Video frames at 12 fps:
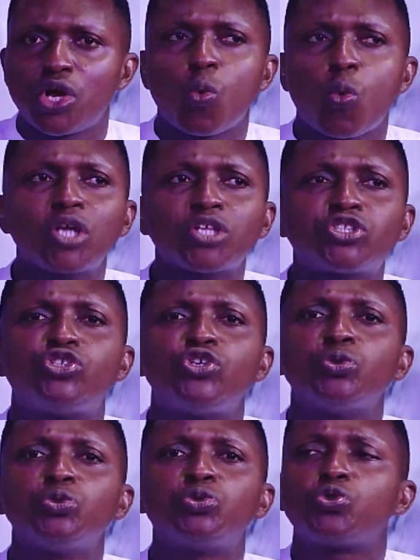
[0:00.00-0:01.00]
What do
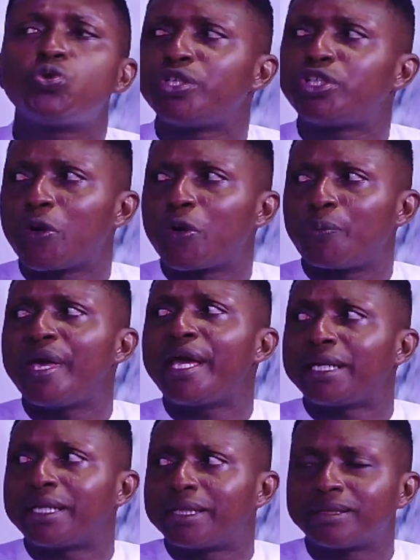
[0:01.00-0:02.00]
you do with your pain?